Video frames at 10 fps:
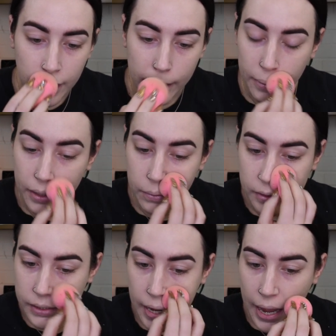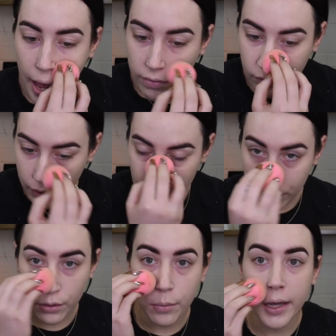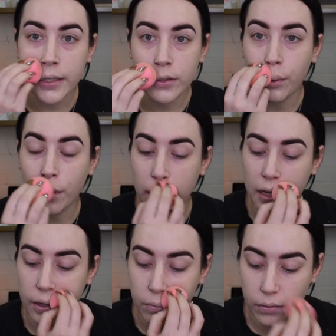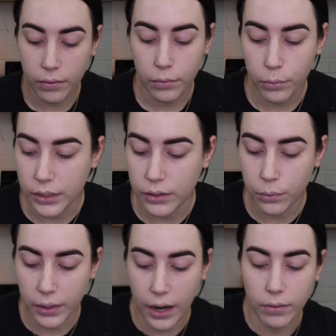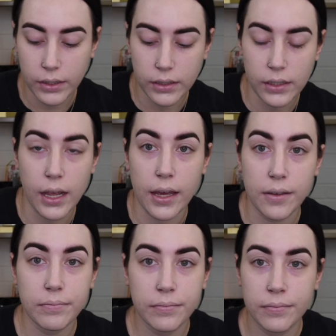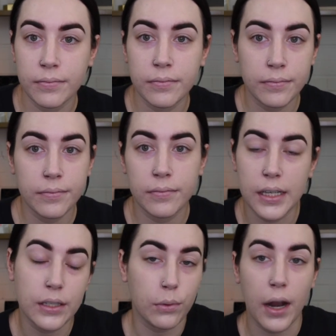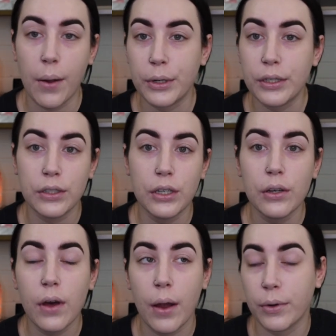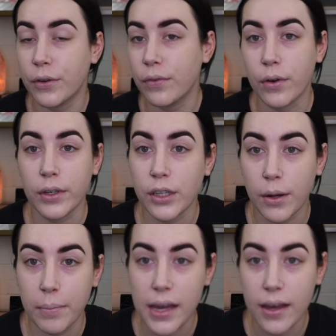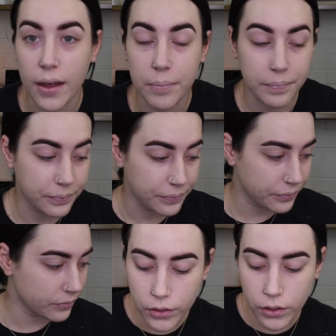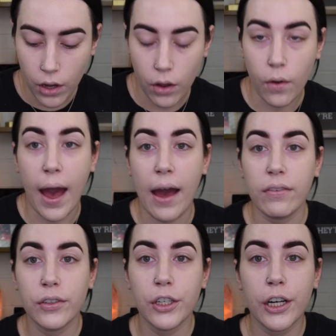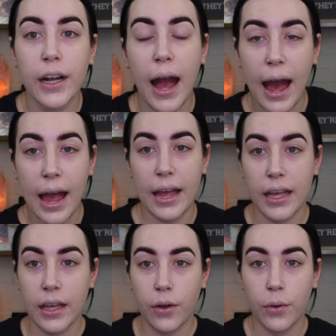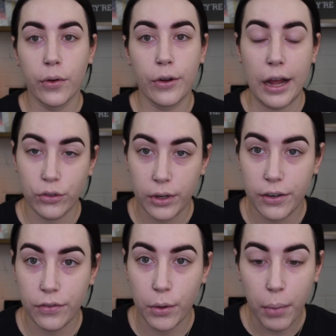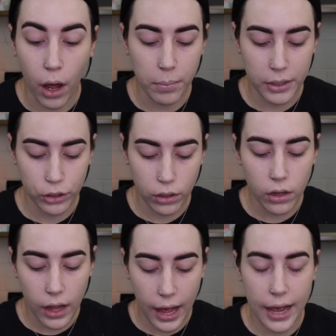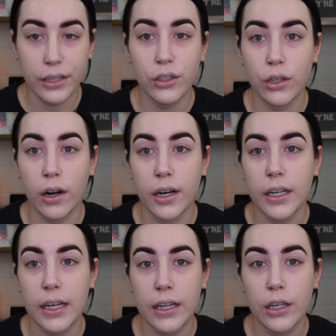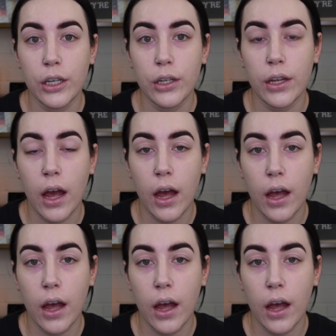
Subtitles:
And I would say halfway through my schooling was when I was like, this is what I want to do. I want to focus on makeup. So after I graduated from Paul Mitchell, I started